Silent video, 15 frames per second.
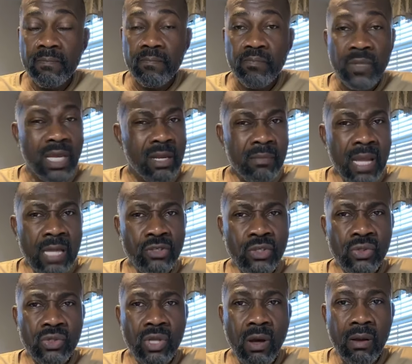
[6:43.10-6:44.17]
and I'm not
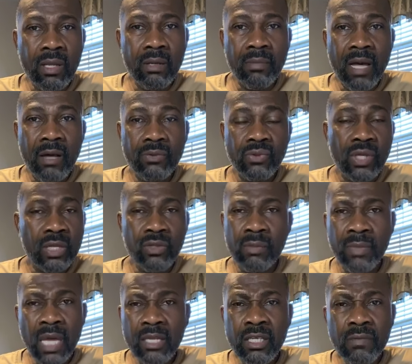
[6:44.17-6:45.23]
just talking about sex, I'm
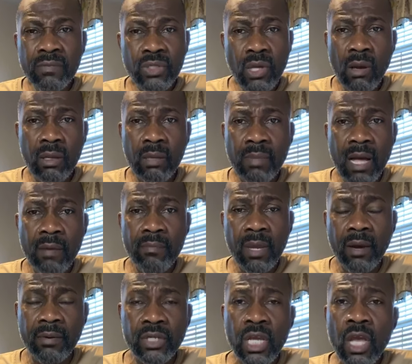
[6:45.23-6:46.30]
not even talking about
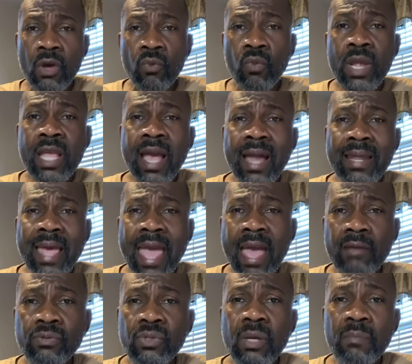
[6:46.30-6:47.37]
marriage. We got to
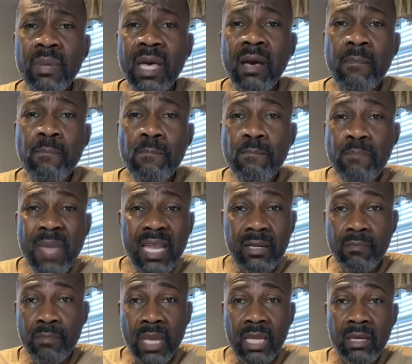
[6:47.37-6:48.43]
have some
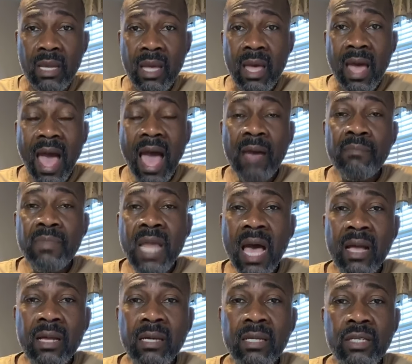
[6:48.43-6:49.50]
commitment. I'm not
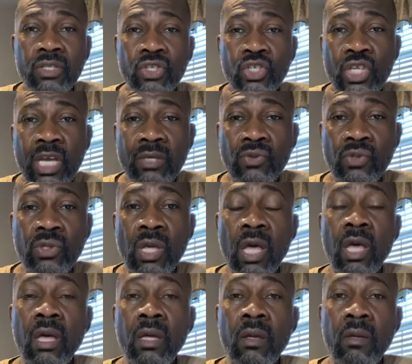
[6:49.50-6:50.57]
going to just
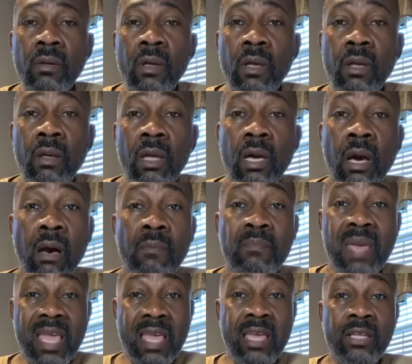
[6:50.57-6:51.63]
come
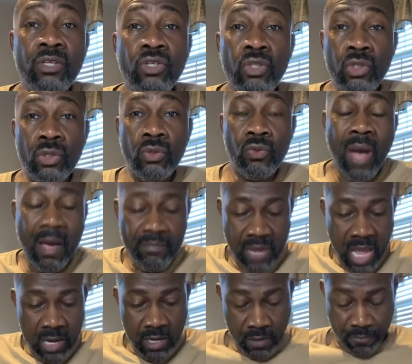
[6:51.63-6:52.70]
into, I'm
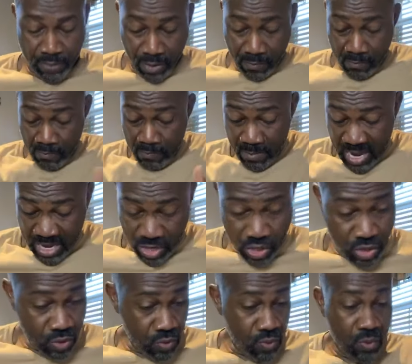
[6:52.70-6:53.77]
not going to permit
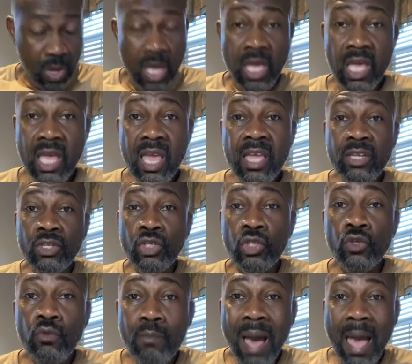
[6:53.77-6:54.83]
you
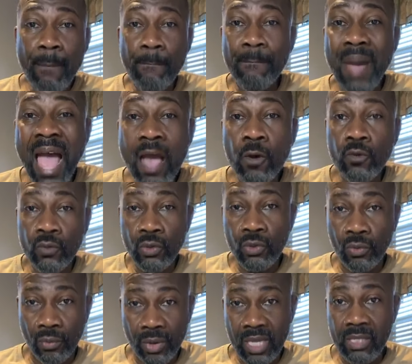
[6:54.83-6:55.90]
into my
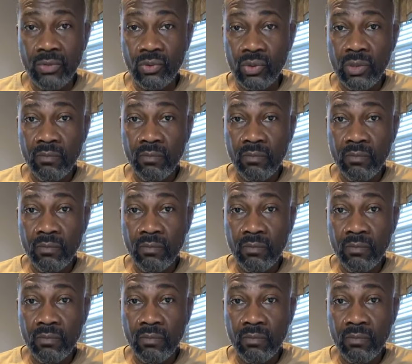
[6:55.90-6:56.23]
boundaries.